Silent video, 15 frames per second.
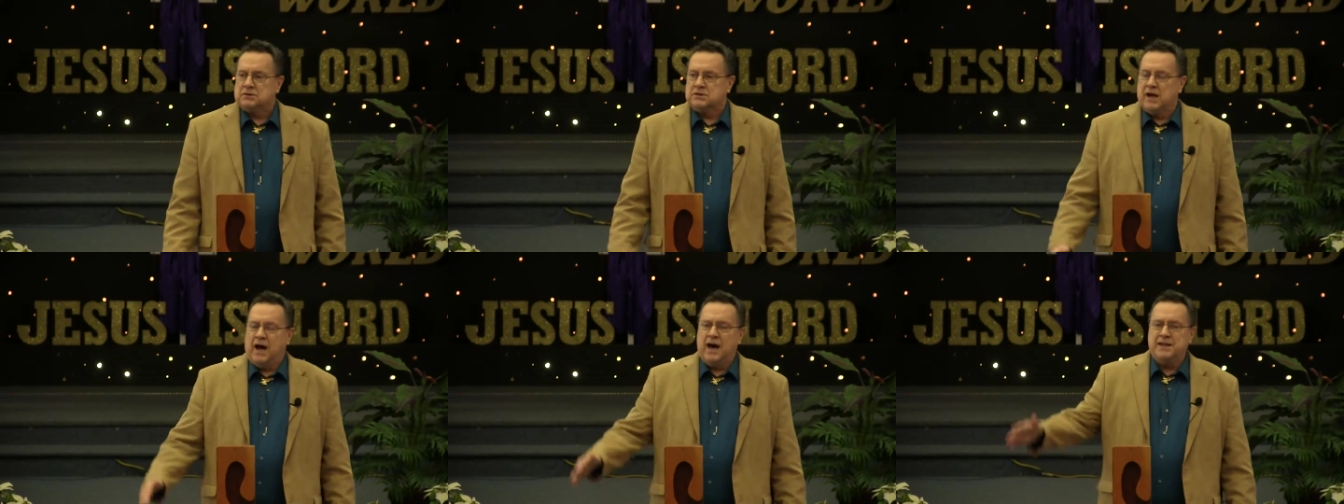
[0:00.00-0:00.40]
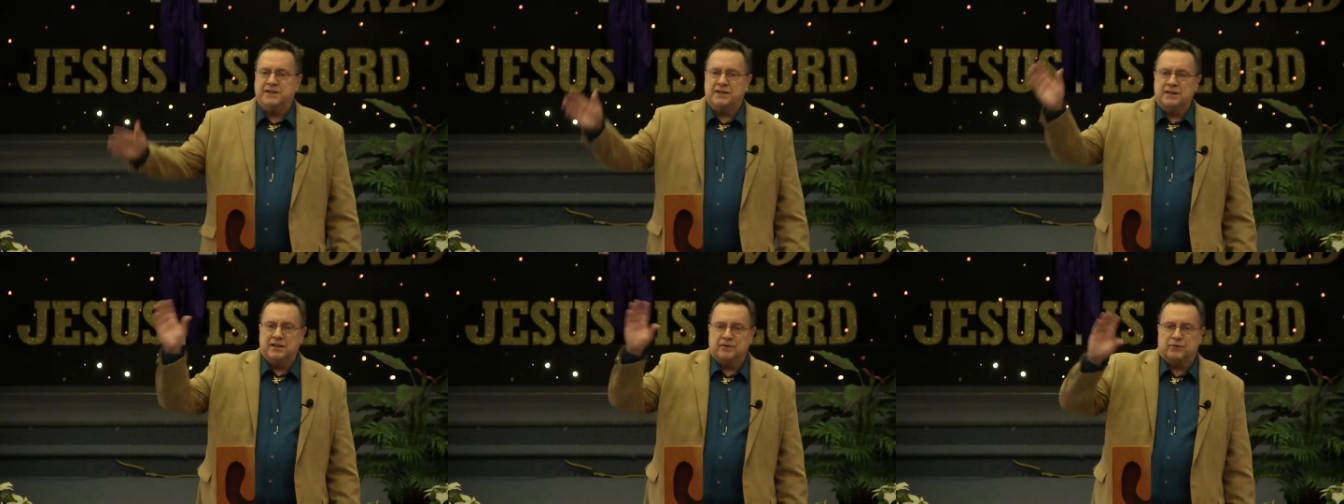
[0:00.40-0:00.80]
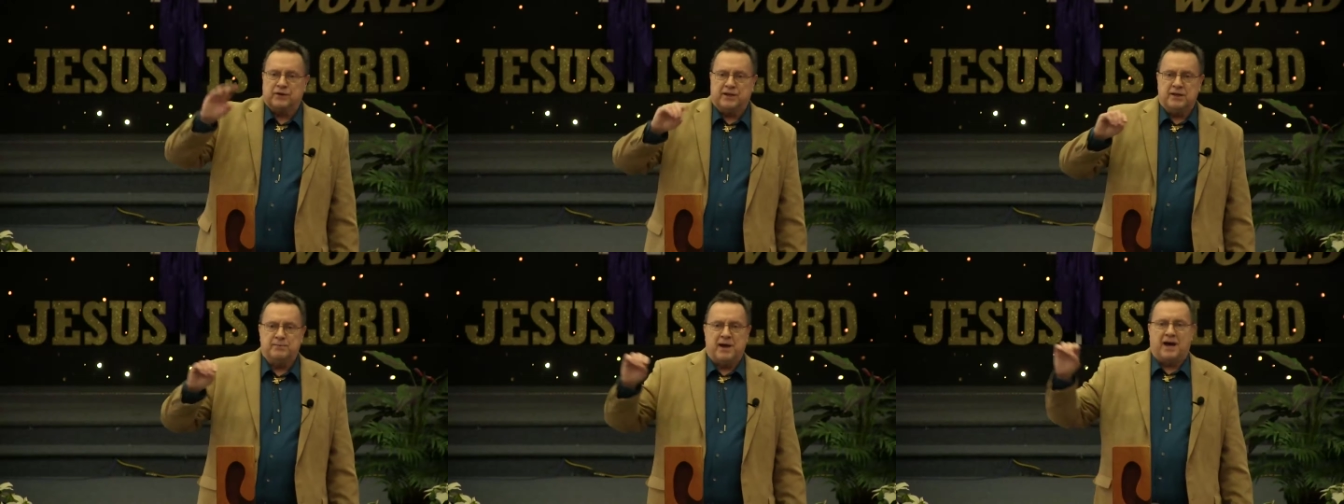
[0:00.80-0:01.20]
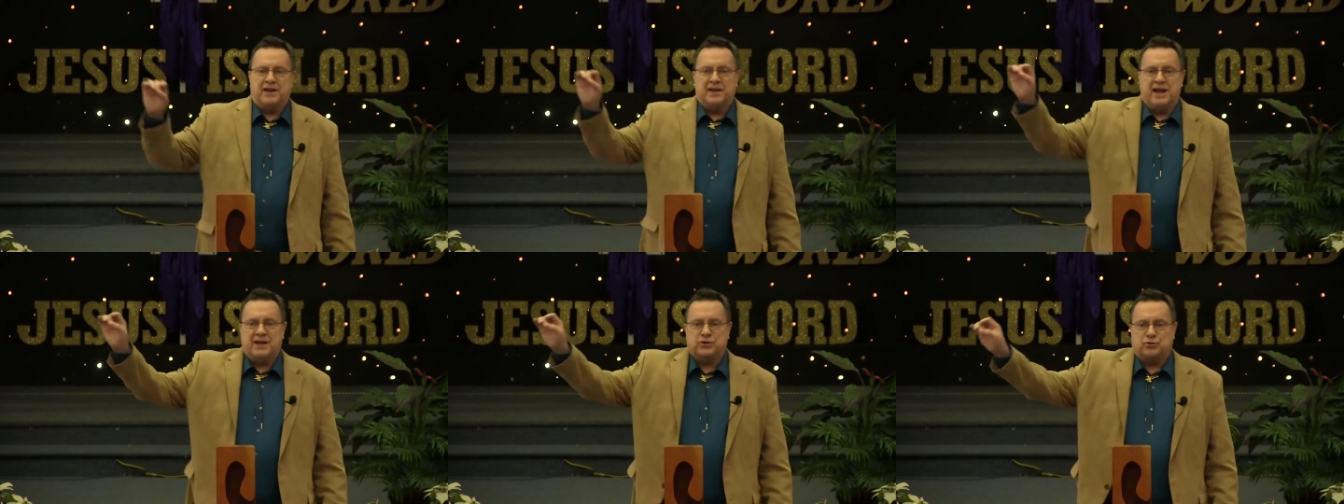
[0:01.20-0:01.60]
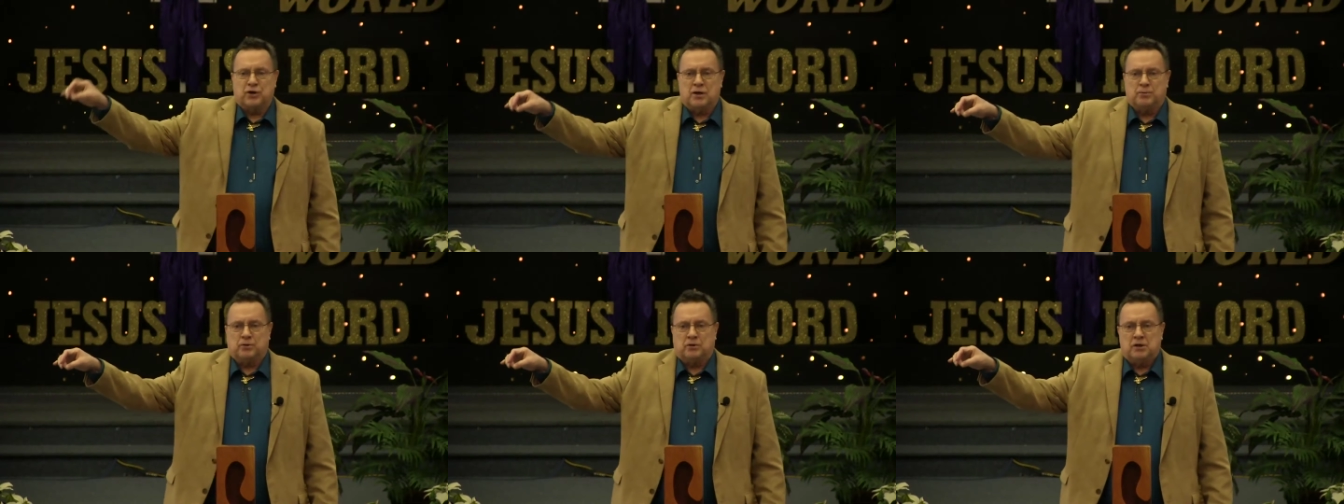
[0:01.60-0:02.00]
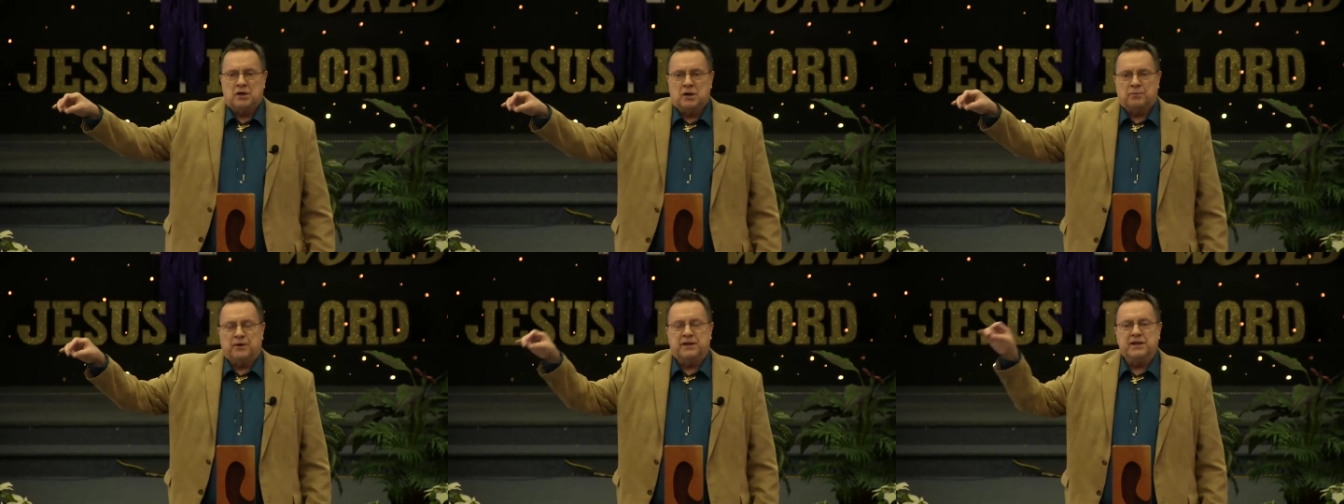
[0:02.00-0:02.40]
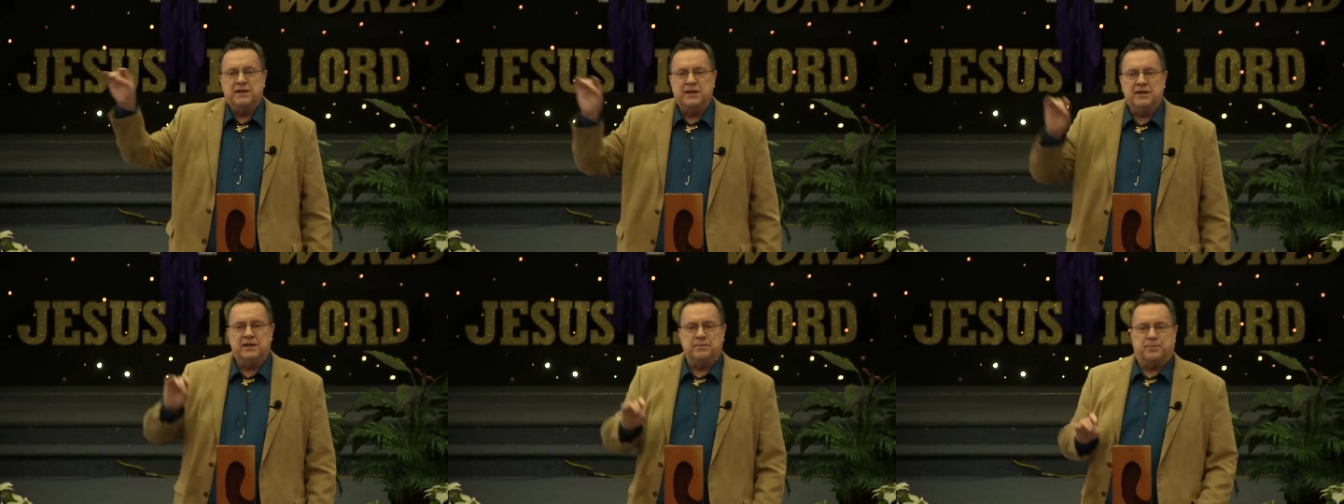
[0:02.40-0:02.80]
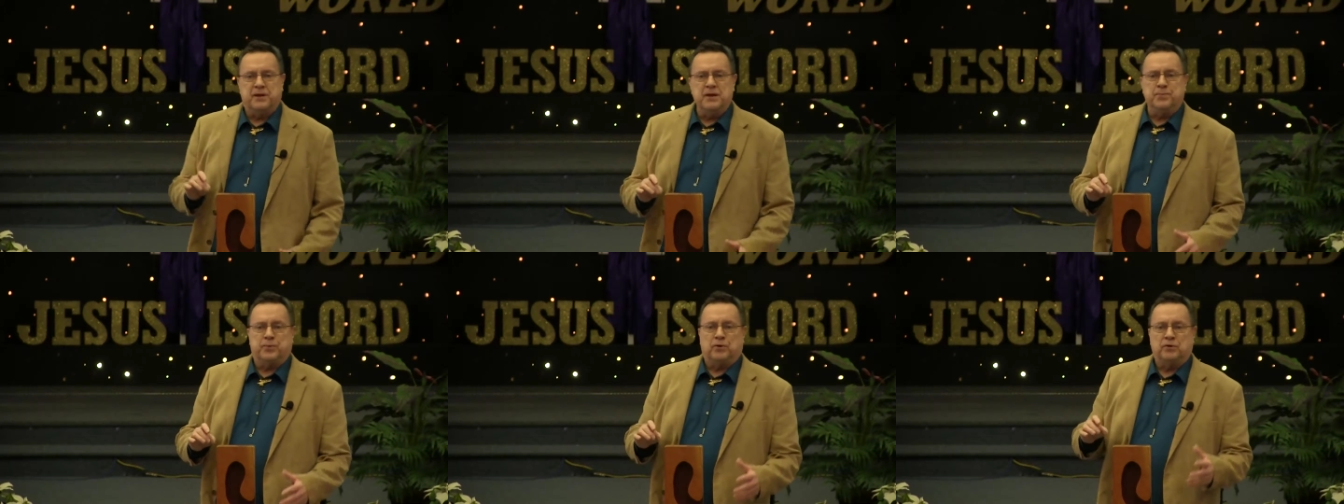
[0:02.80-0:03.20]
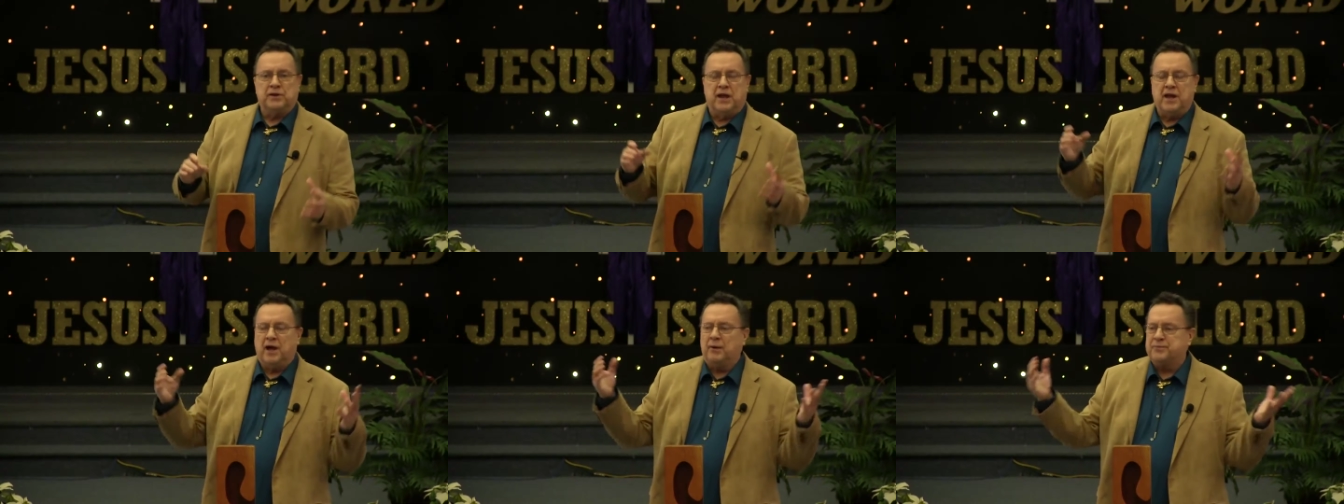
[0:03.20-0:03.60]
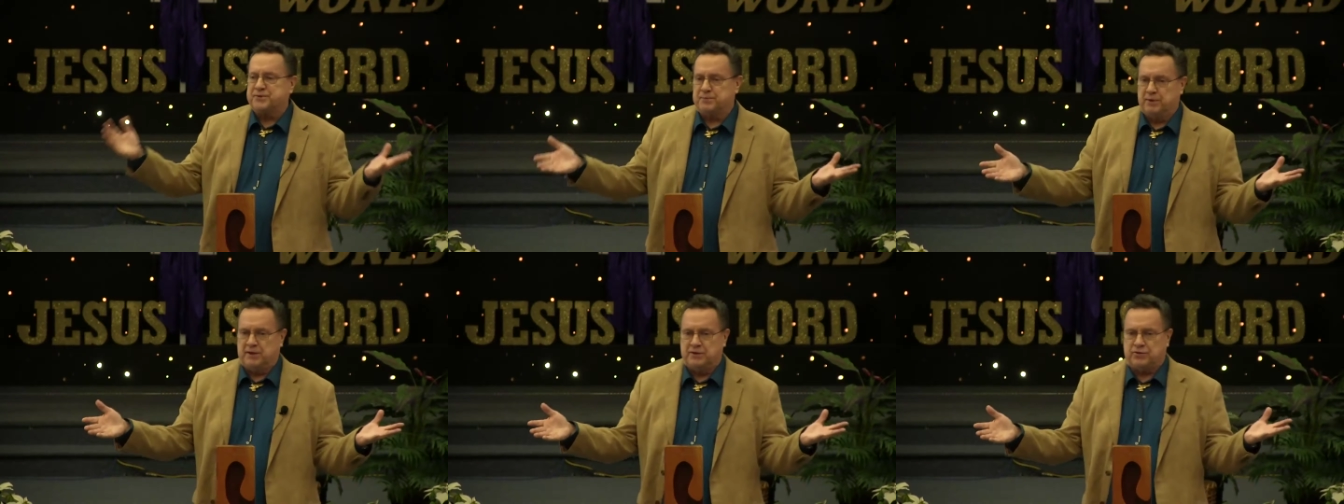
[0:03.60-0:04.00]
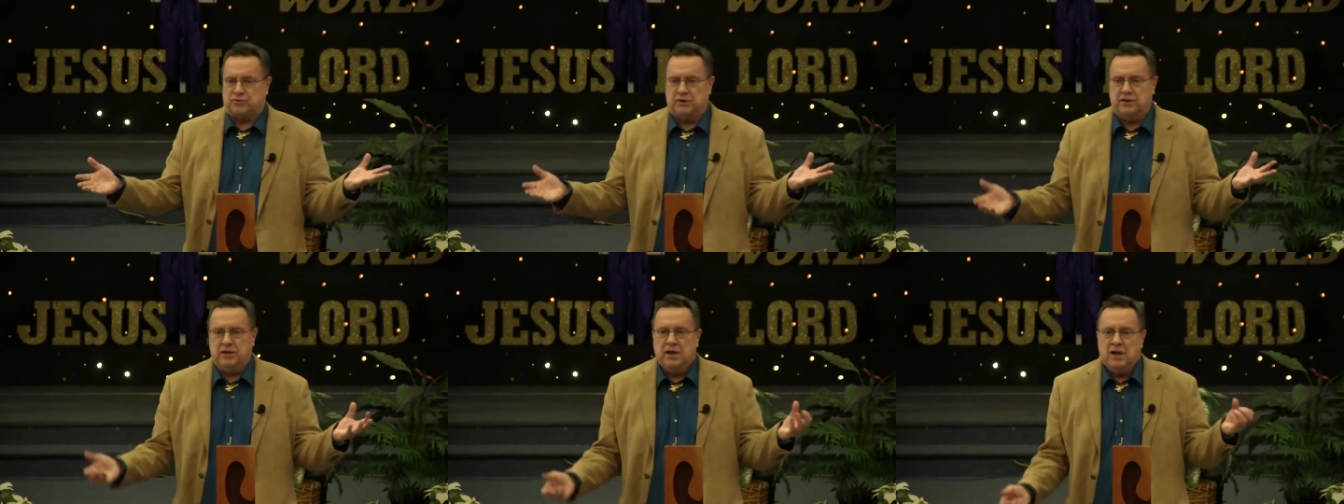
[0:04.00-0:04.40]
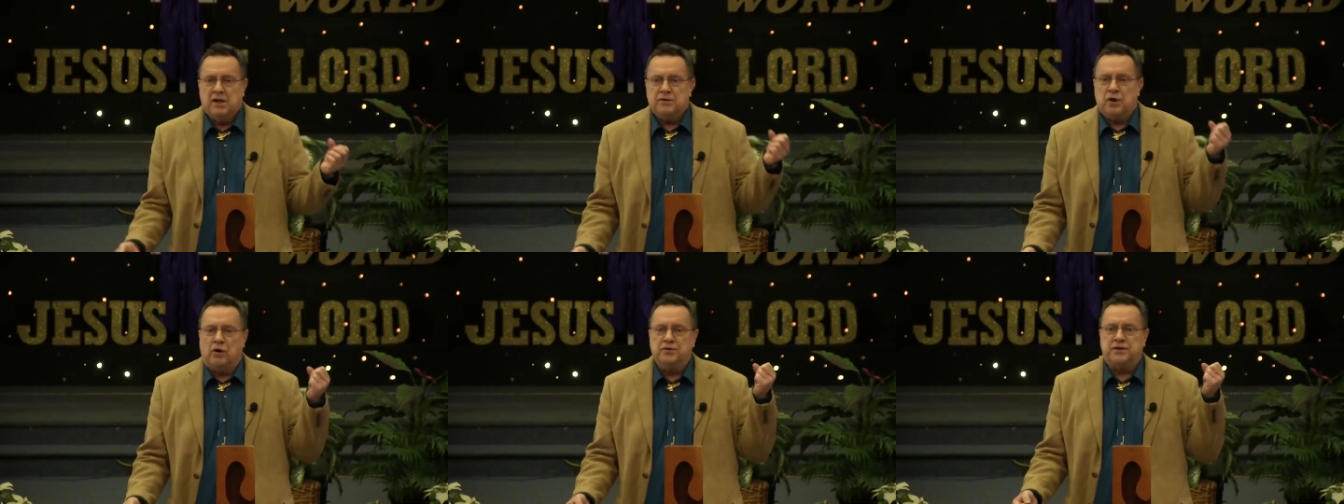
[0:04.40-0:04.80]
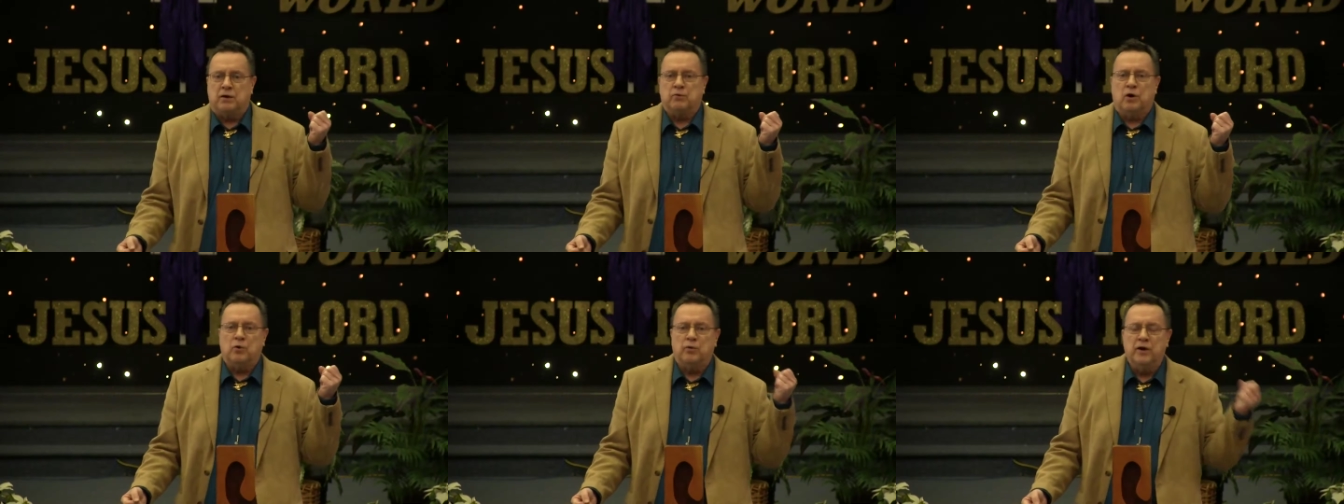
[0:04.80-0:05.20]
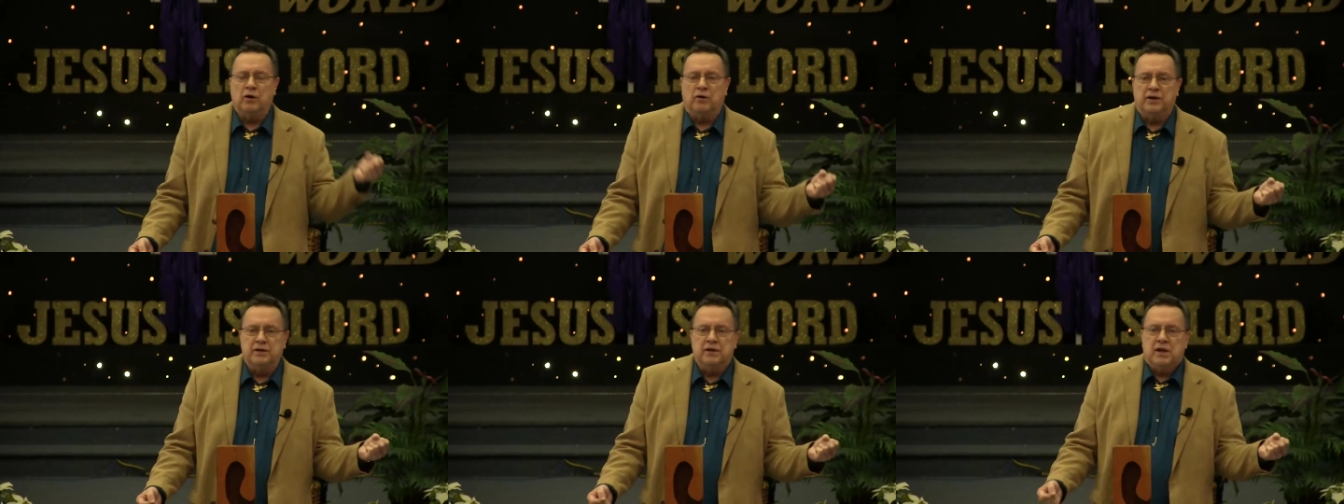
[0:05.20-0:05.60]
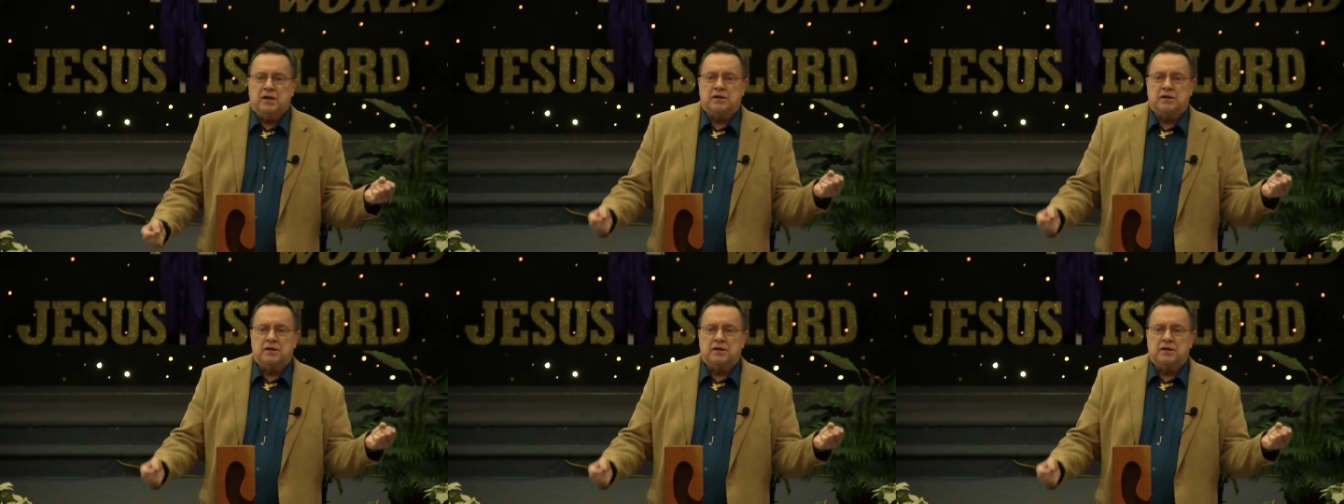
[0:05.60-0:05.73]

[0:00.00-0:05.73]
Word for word: God delivered him out of that trouble but he needed people, that helps ministry, those that were willing